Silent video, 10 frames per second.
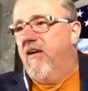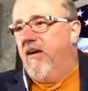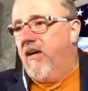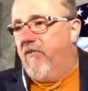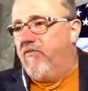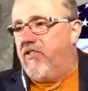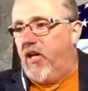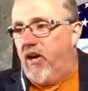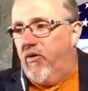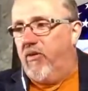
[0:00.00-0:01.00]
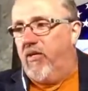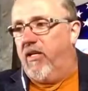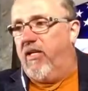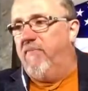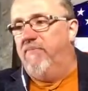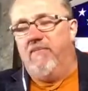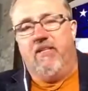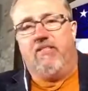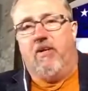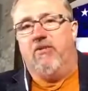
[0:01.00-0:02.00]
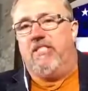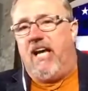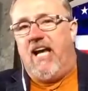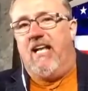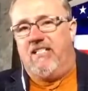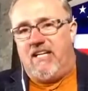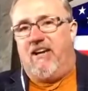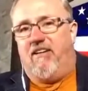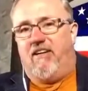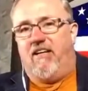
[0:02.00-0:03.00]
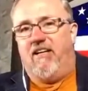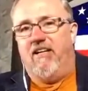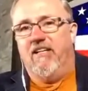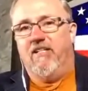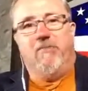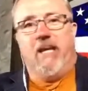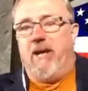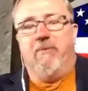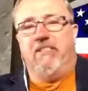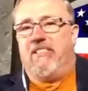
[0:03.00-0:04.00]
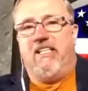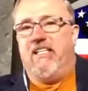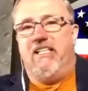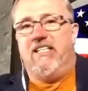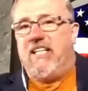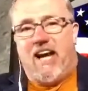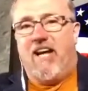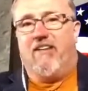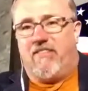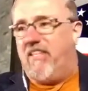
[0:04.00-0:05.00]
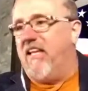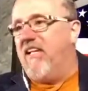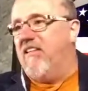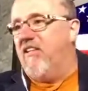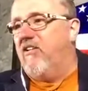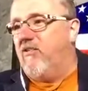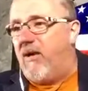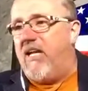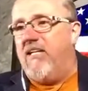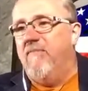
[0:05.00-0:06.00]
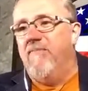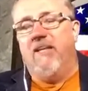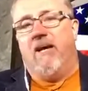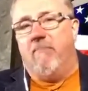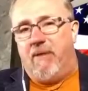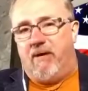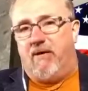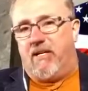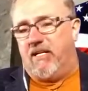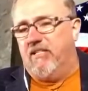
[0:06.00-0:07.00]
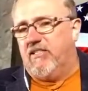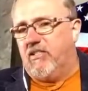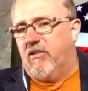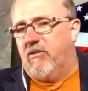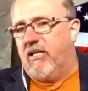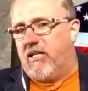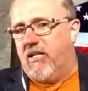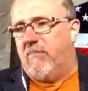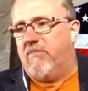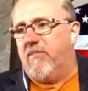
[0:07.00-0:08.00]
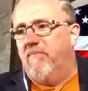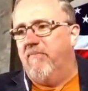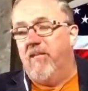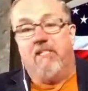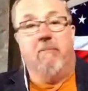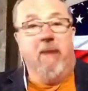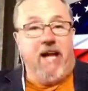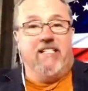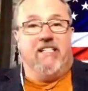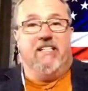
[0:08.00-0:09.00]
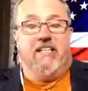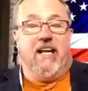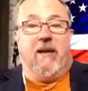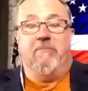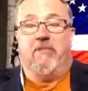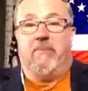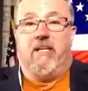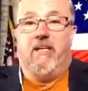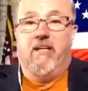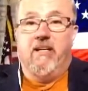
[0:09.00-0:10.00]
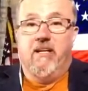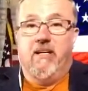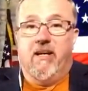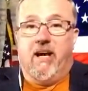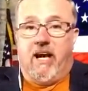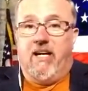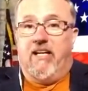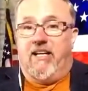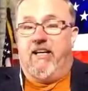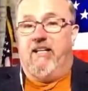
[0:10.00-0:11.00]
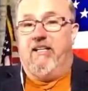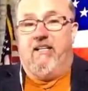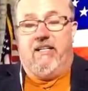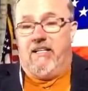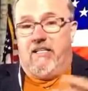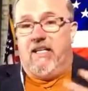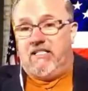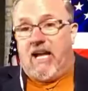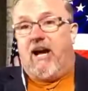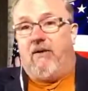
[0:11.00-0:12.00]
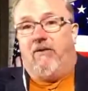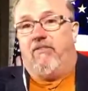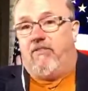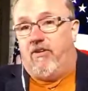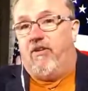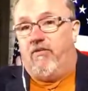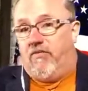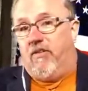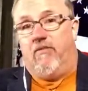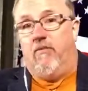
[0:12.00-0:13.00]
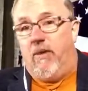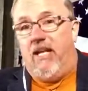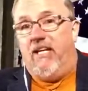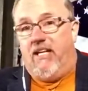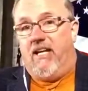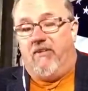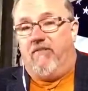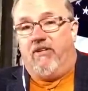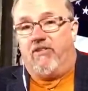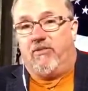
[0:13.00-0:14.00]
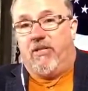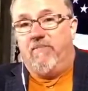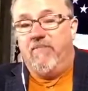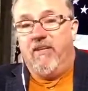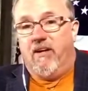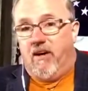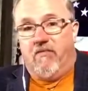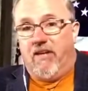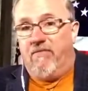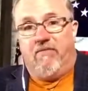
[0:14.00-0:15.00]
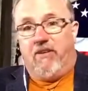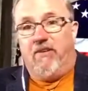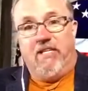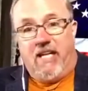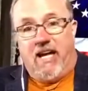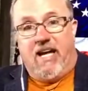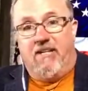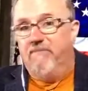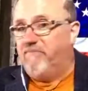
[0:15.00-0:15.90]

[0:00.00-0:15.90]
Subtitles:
of the totalitarian, to be able to see the entire thing, the Great American Solar Eclipse. It's amazing that it happens to be Heidi and I, it's our 35th wedding anniversary on that very day.